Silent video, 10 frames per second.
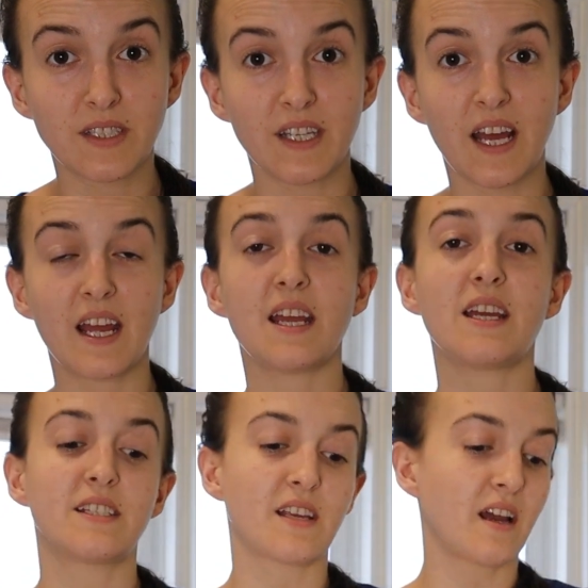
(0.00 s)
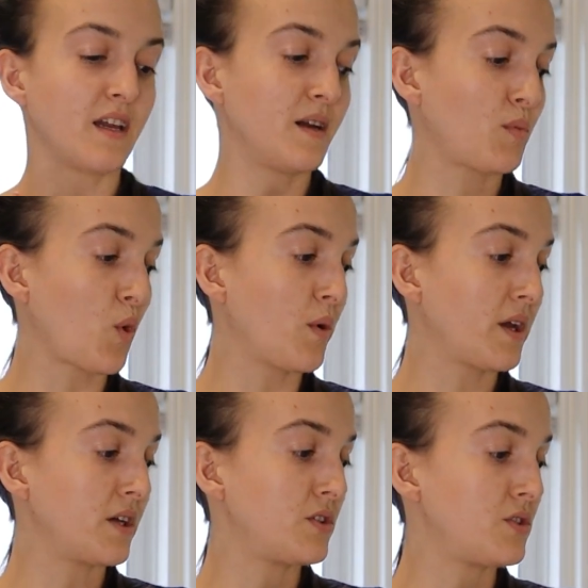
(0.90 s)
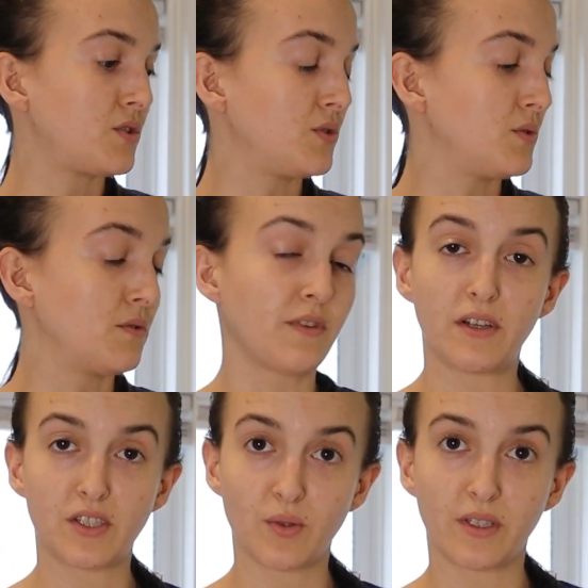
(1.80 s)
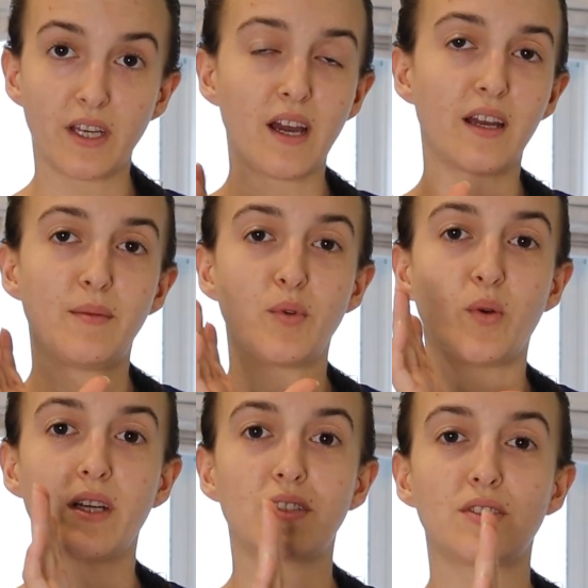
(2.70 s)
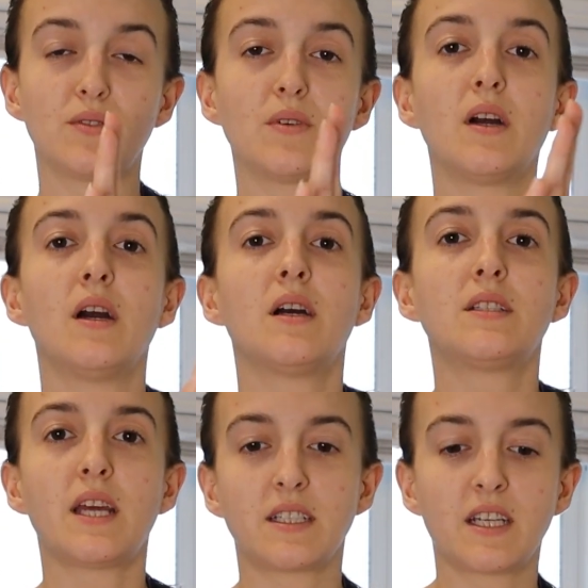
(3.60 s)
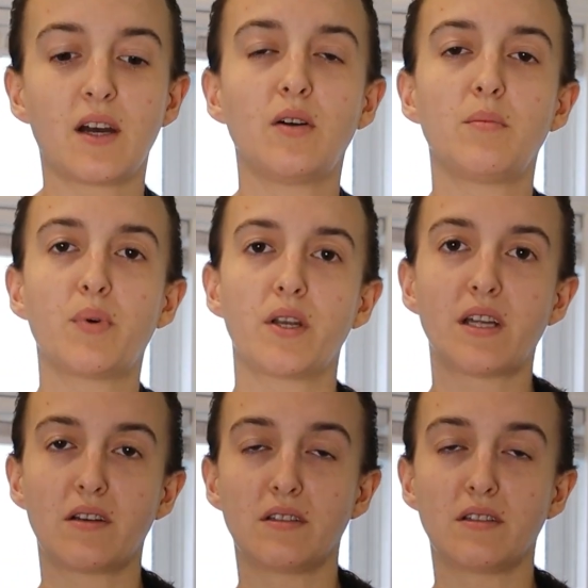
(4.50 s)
today is very shortly, I am going to take a towel, put it down